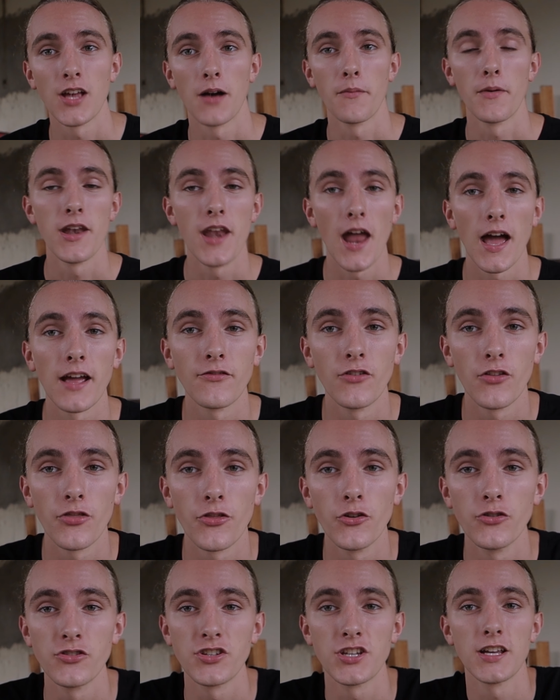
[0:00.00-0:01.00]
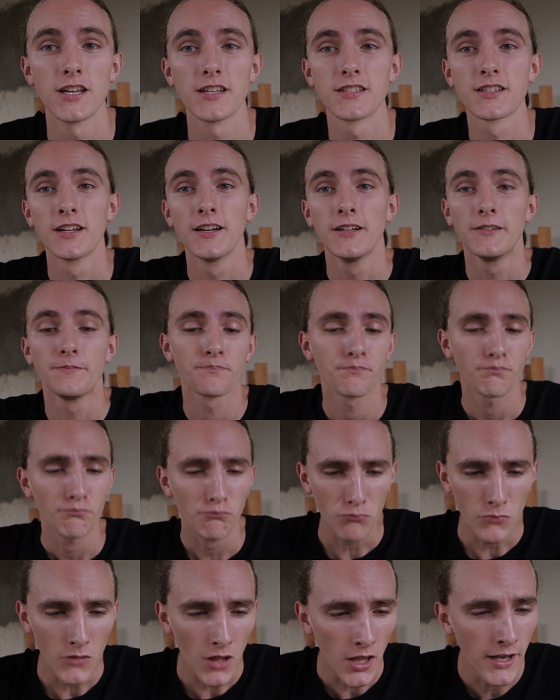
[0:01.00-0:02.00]
I'm a knife enthusiast.
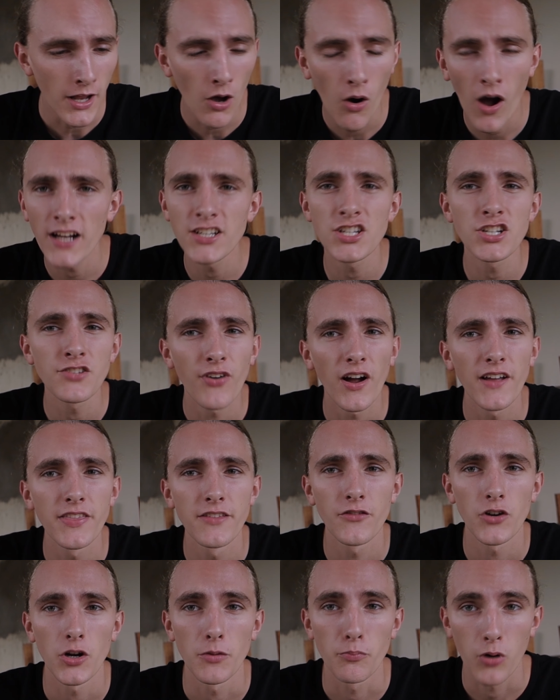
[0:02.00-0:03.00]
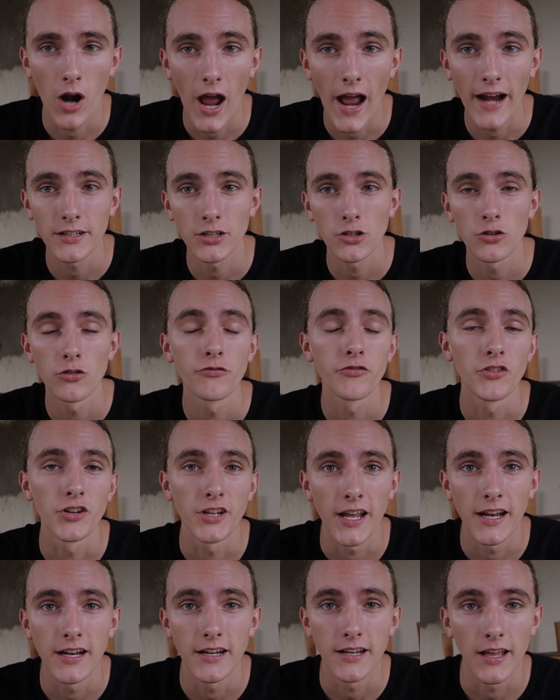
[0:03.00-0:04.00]
Now I just find them very practical for
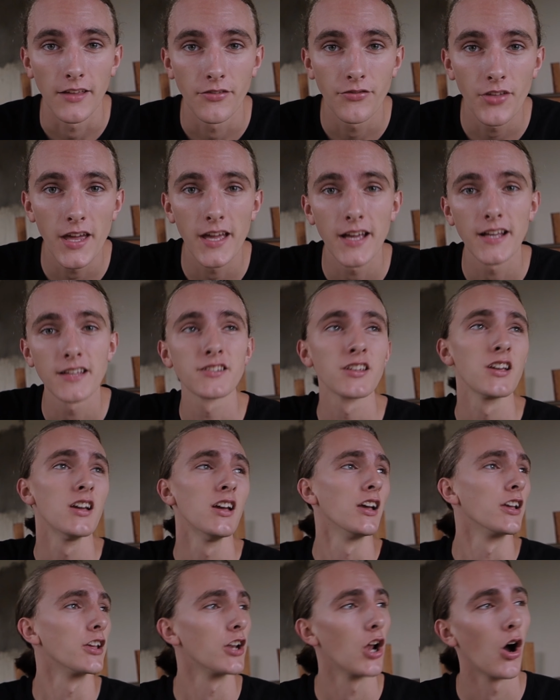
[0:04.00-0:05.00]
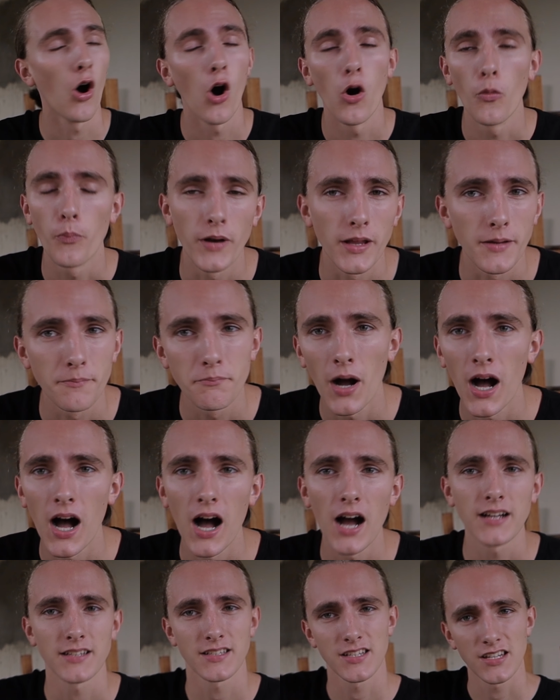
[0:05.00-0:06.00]
day-to-day things, you know, opening
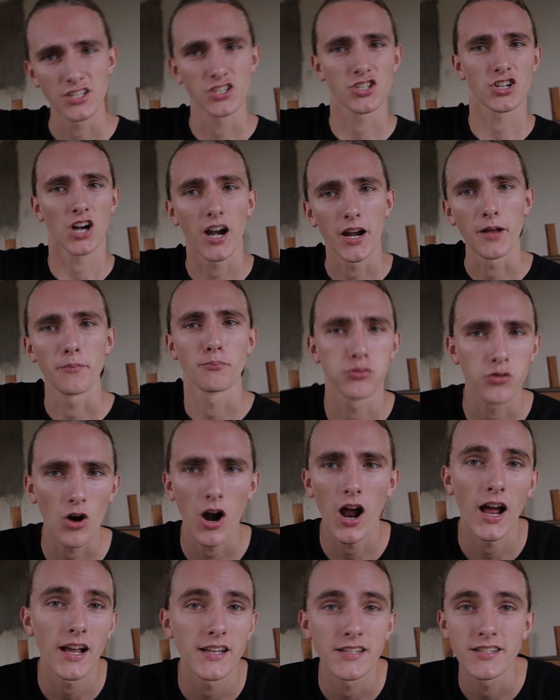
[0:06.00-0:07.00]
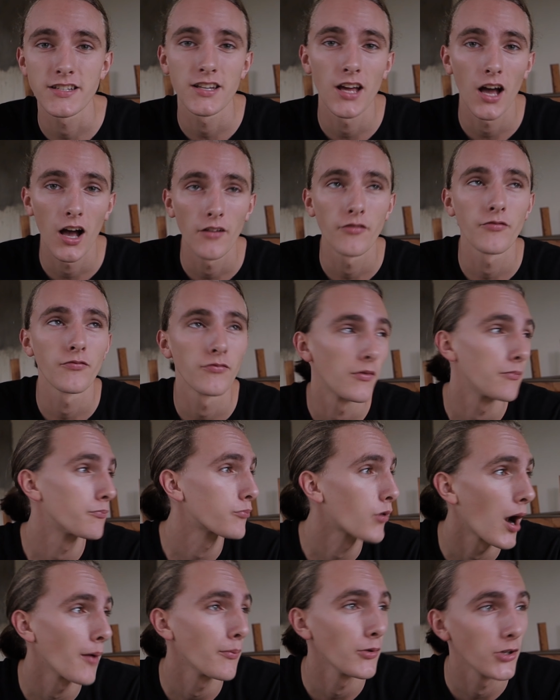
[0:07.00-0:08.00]
boxes, trying to pry stuff,
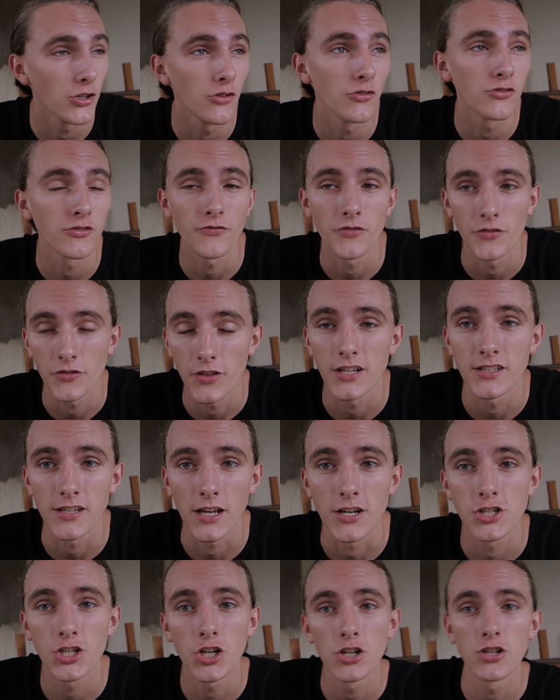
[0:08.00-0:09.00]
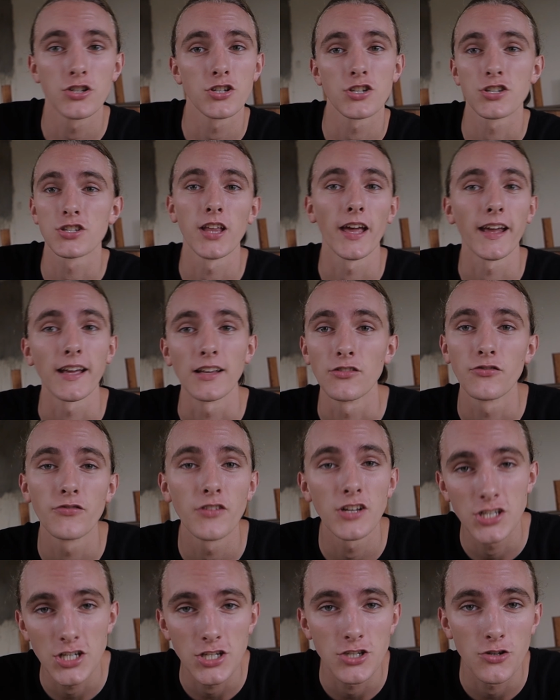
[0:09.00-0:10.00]
probably use them for things I shouldn't, just like as
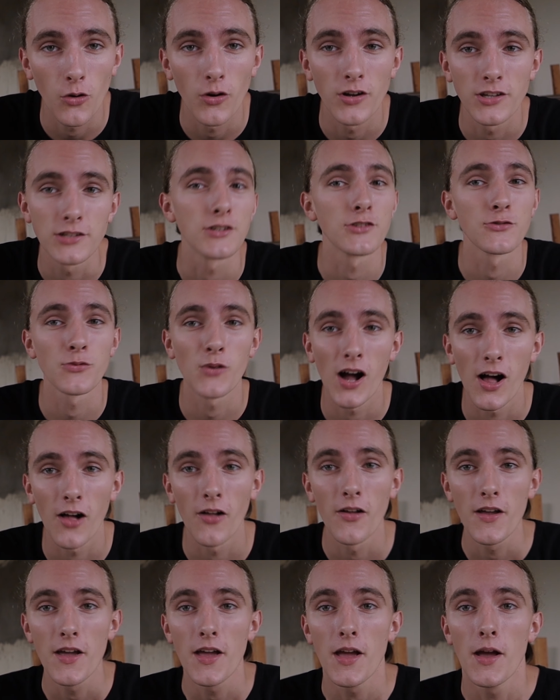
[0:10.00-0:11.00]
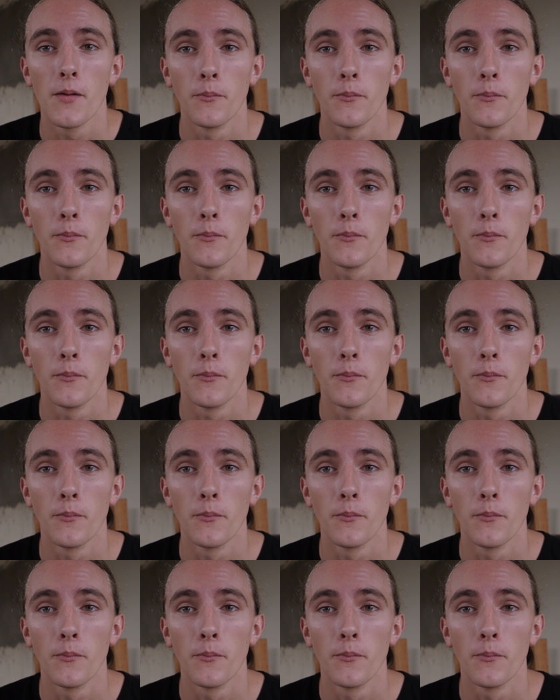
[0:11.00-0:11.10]
fidget toys as well.